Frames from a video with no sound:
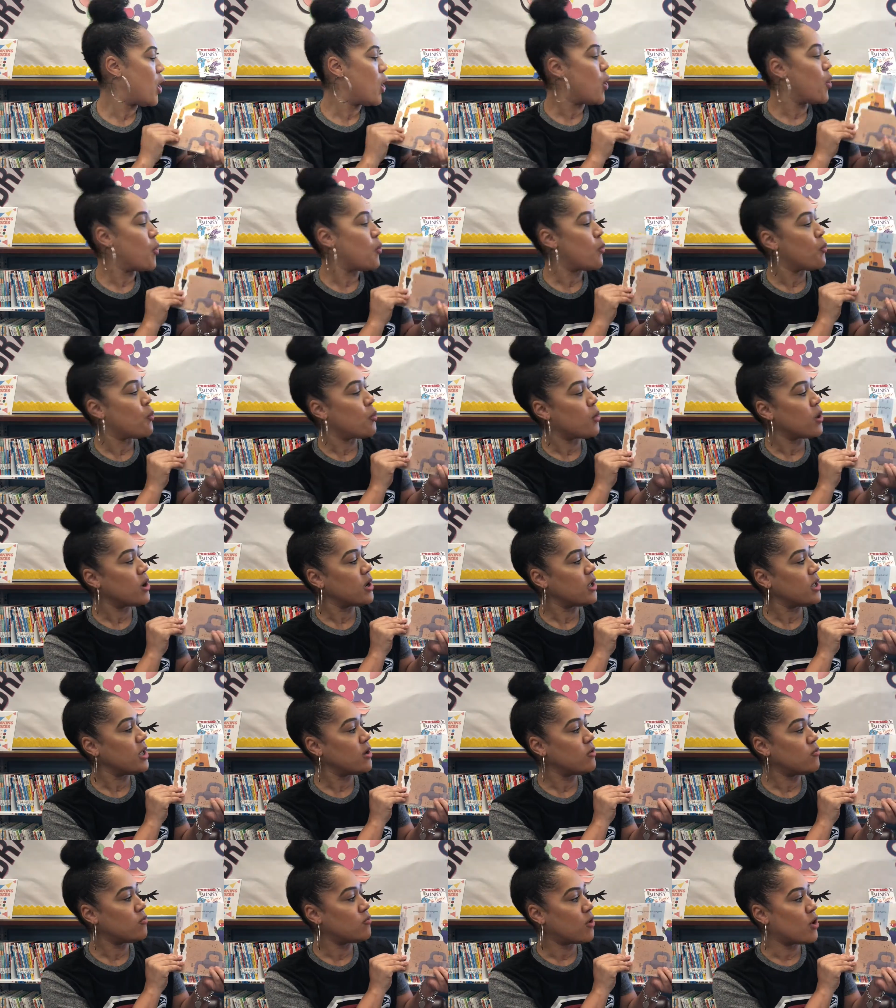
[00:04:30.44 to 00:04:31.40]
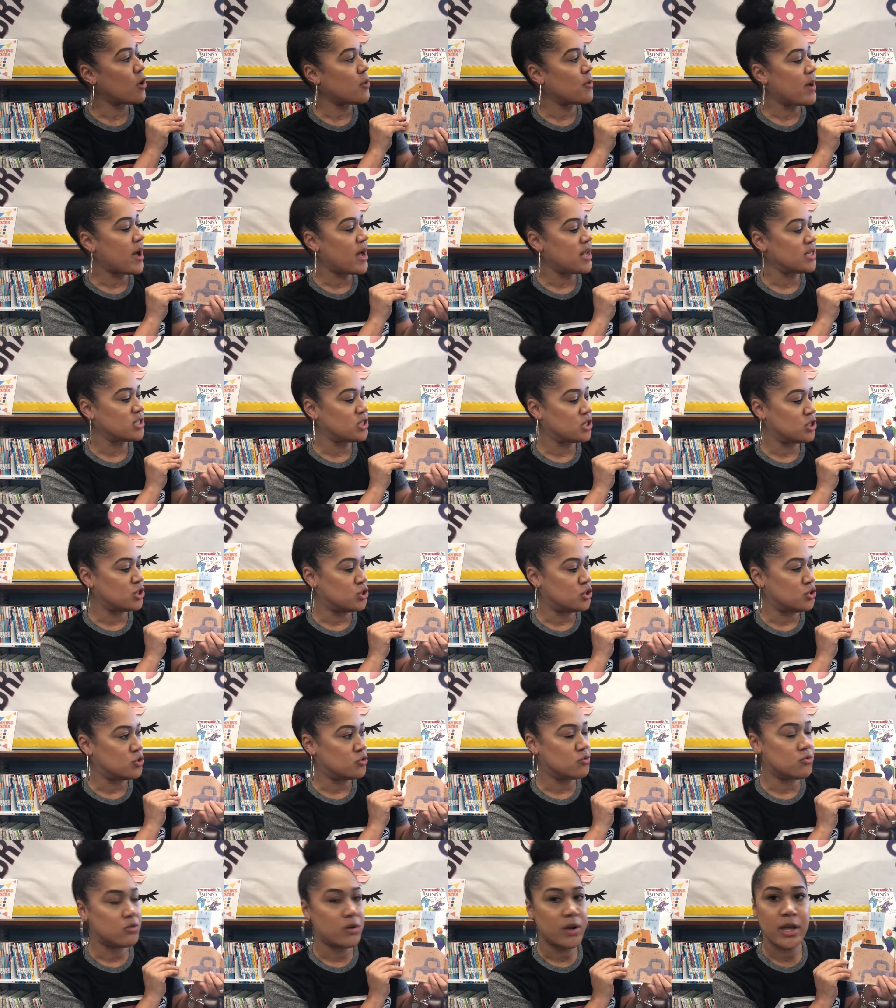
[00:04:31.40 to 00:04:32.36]
Working robots
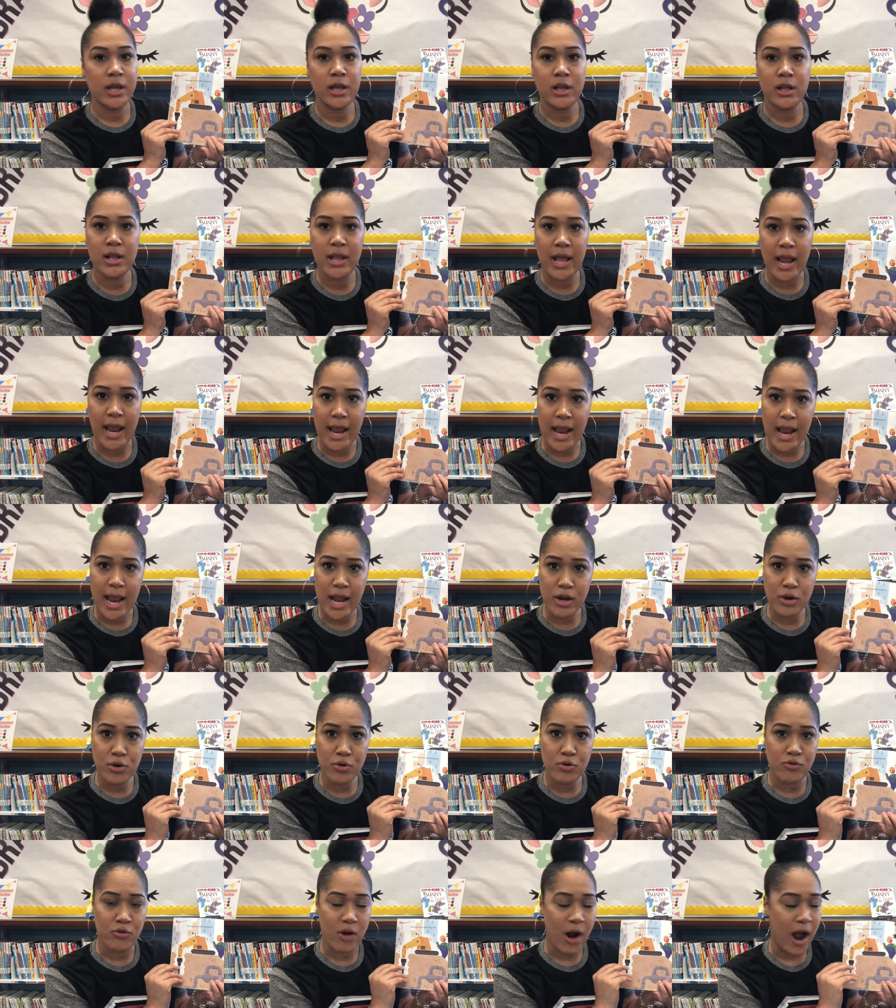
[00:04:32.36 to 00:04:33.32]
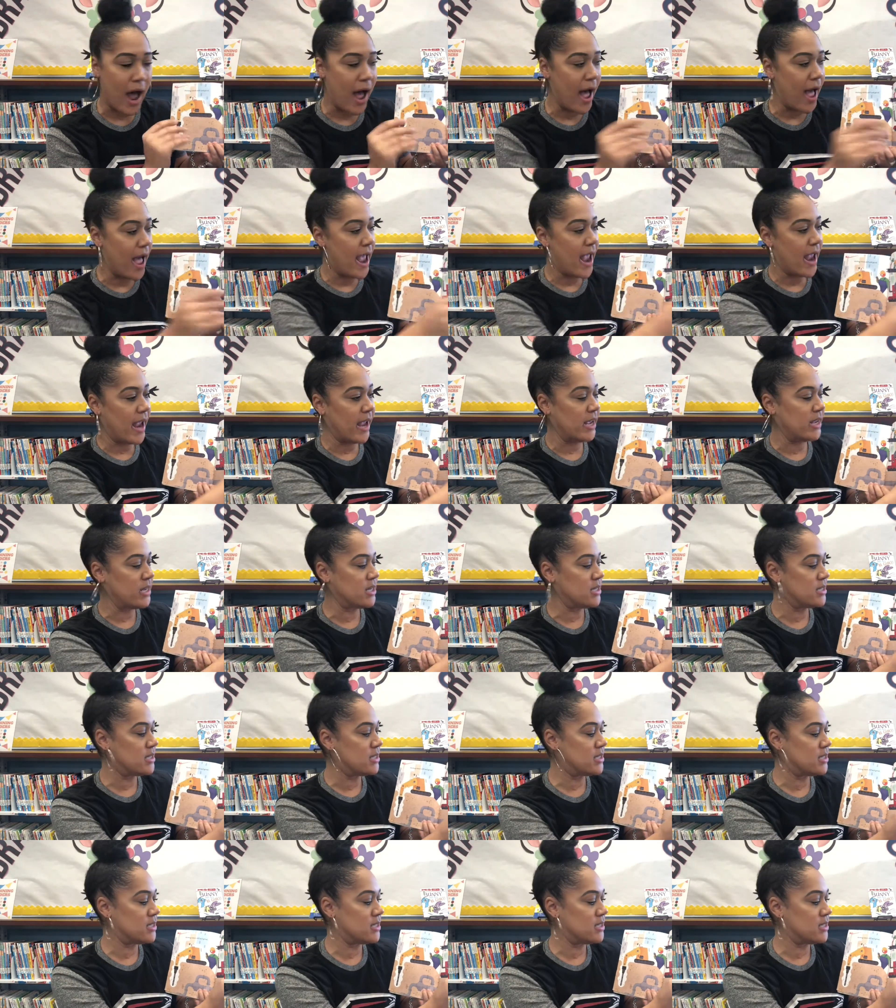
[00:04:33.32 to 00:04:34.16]
drill and grind.